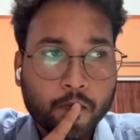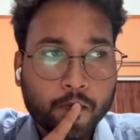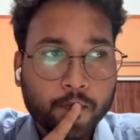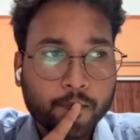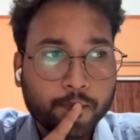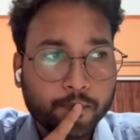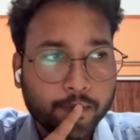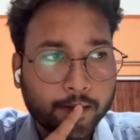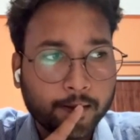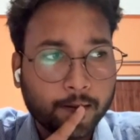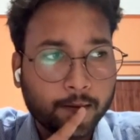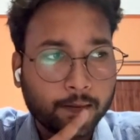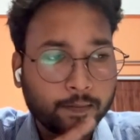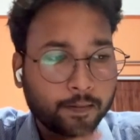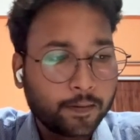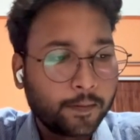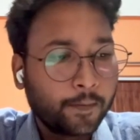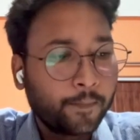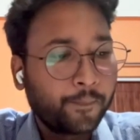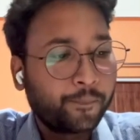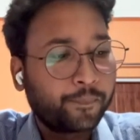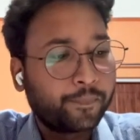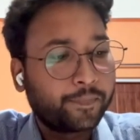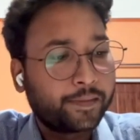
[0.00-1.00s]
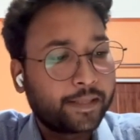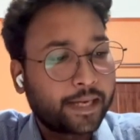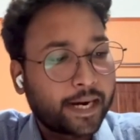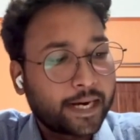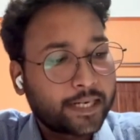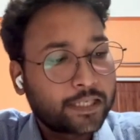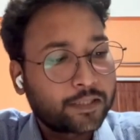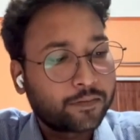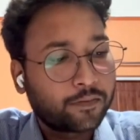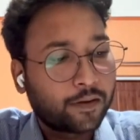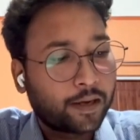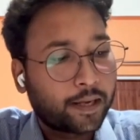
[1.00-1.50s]
because
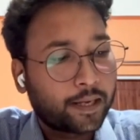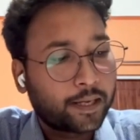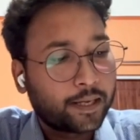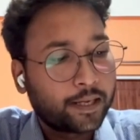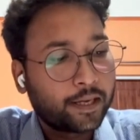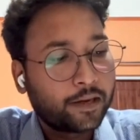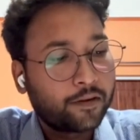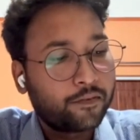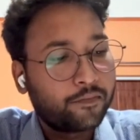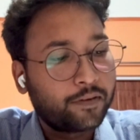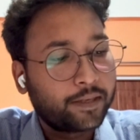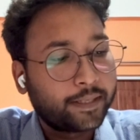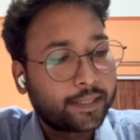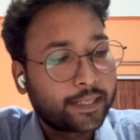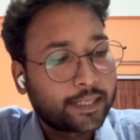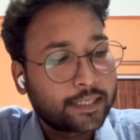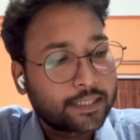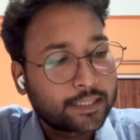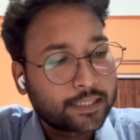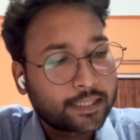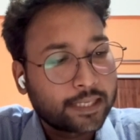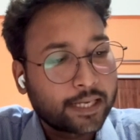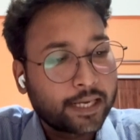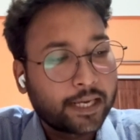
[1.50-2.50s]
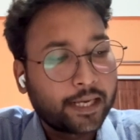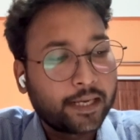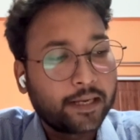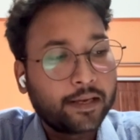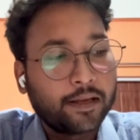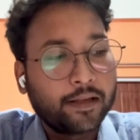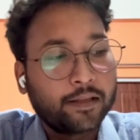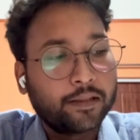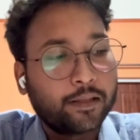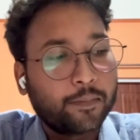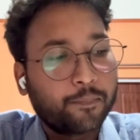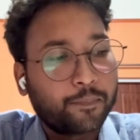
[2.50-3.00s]
that's why we can say
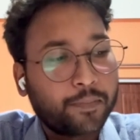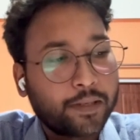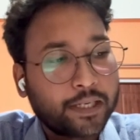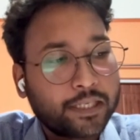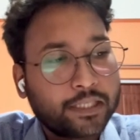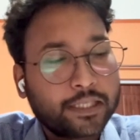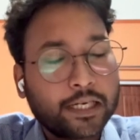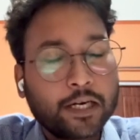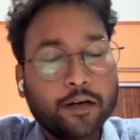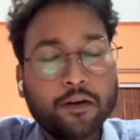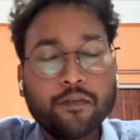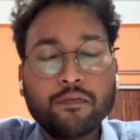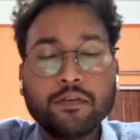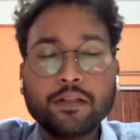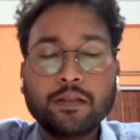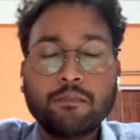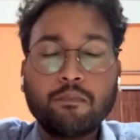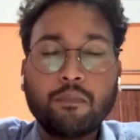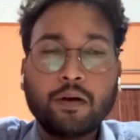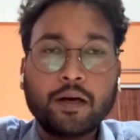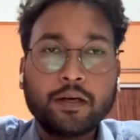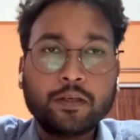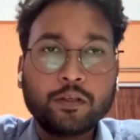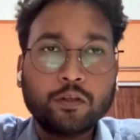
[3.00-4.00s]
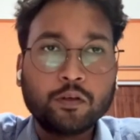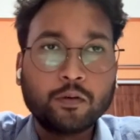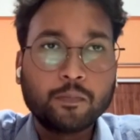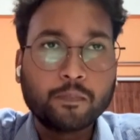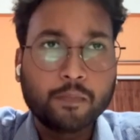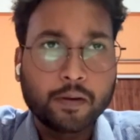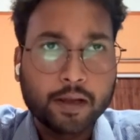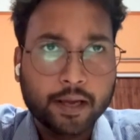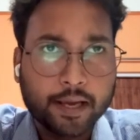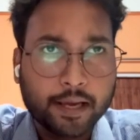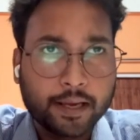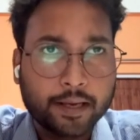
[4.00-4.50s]
the patient with blood group
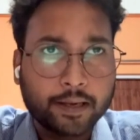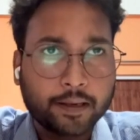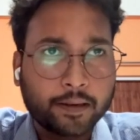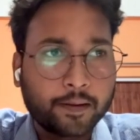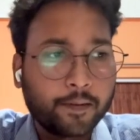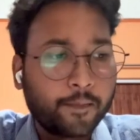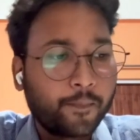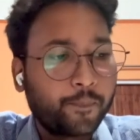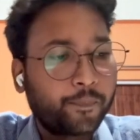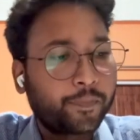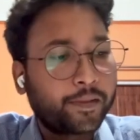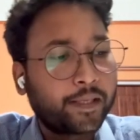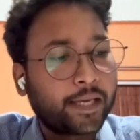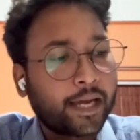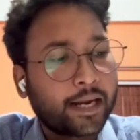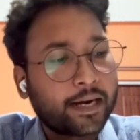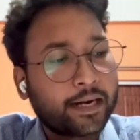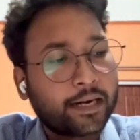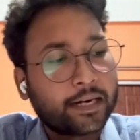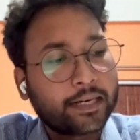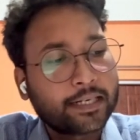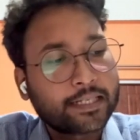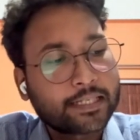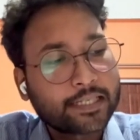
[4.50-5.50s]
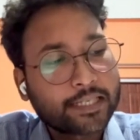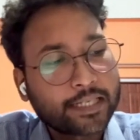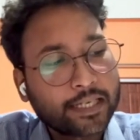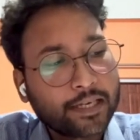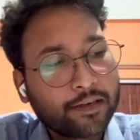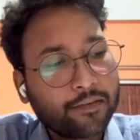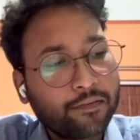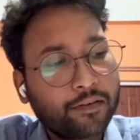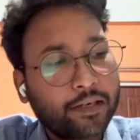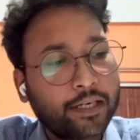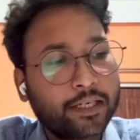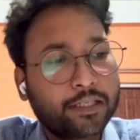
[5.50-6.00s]
A can
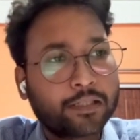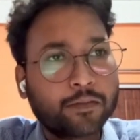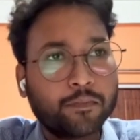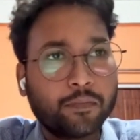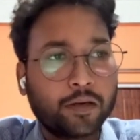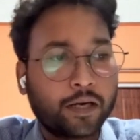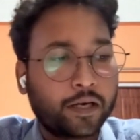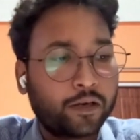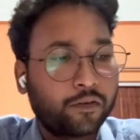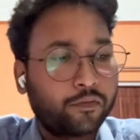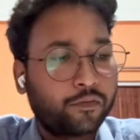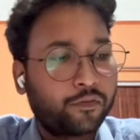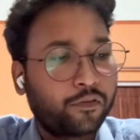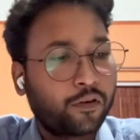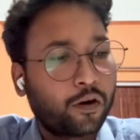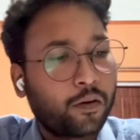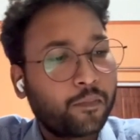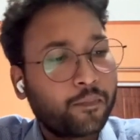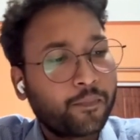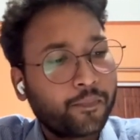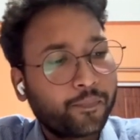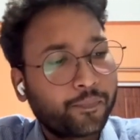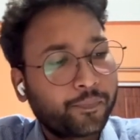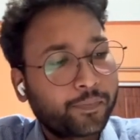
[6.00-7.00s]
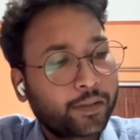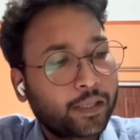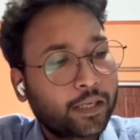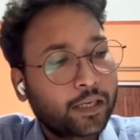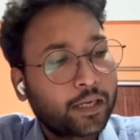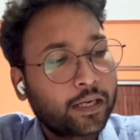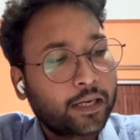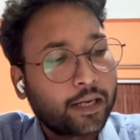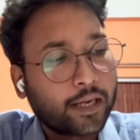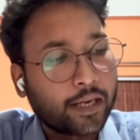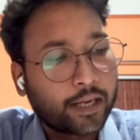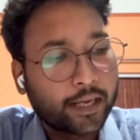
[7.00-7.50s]
receive its blood from
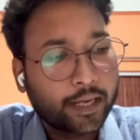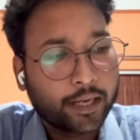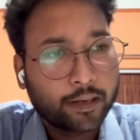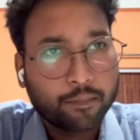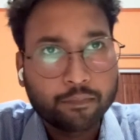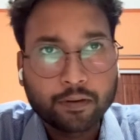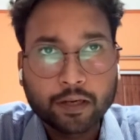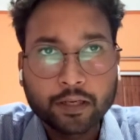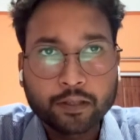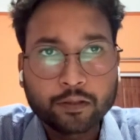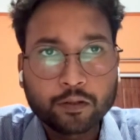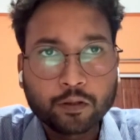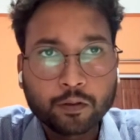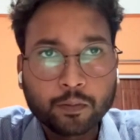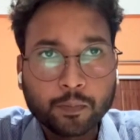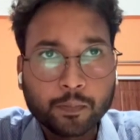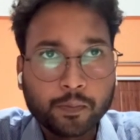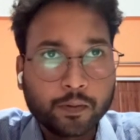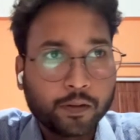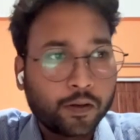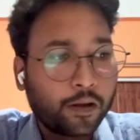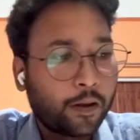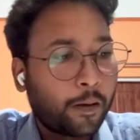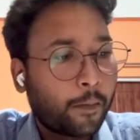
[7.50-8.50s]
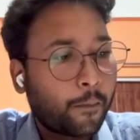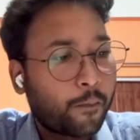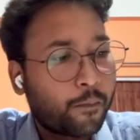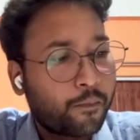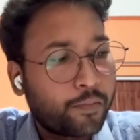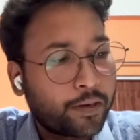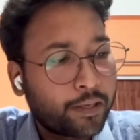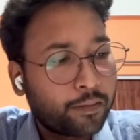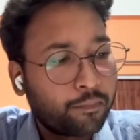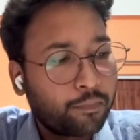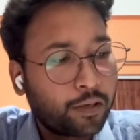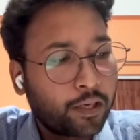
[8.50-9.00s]
A blood group,
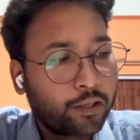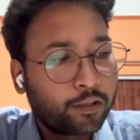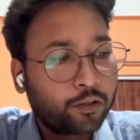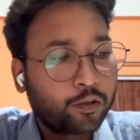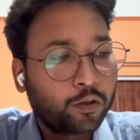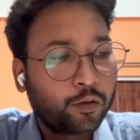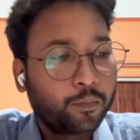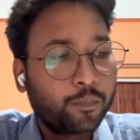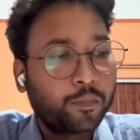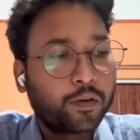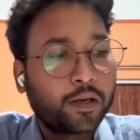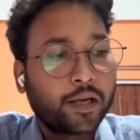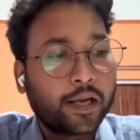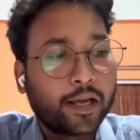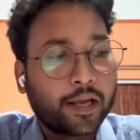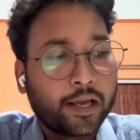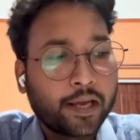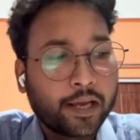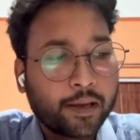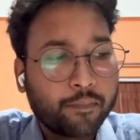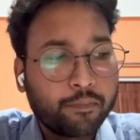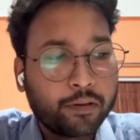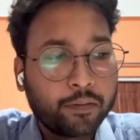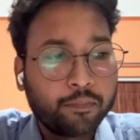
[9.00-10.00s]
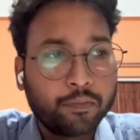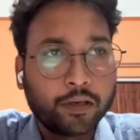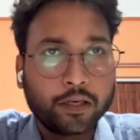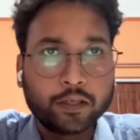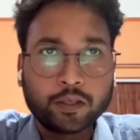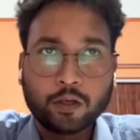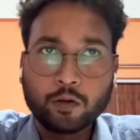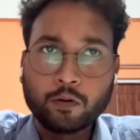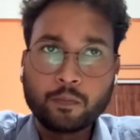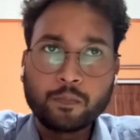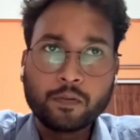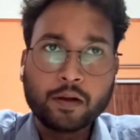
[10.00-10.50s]
B blood group, AB blood
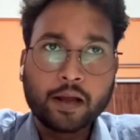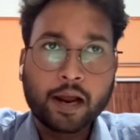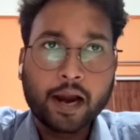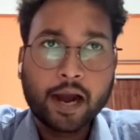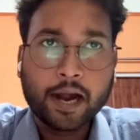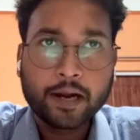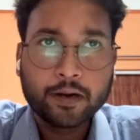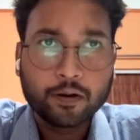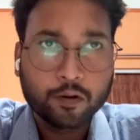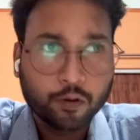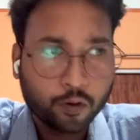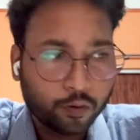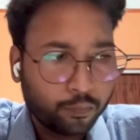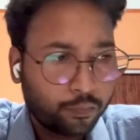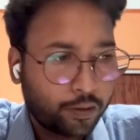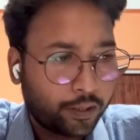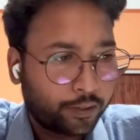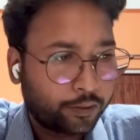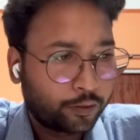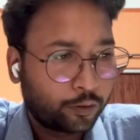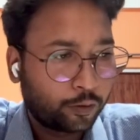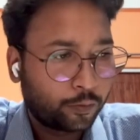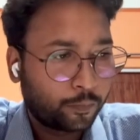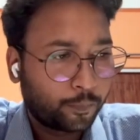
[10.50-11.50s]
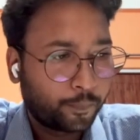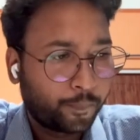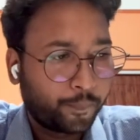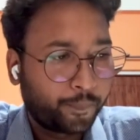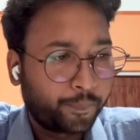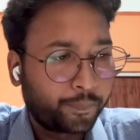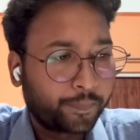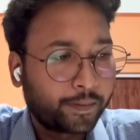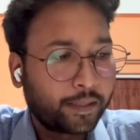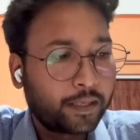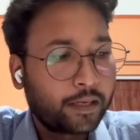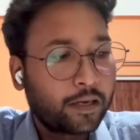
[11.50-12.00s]
group, and O blood group,
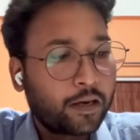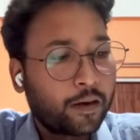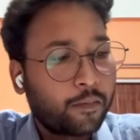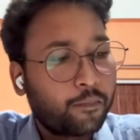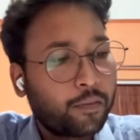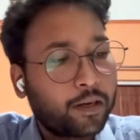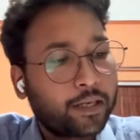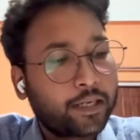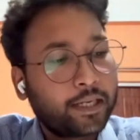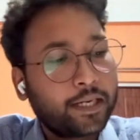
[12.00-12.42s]
but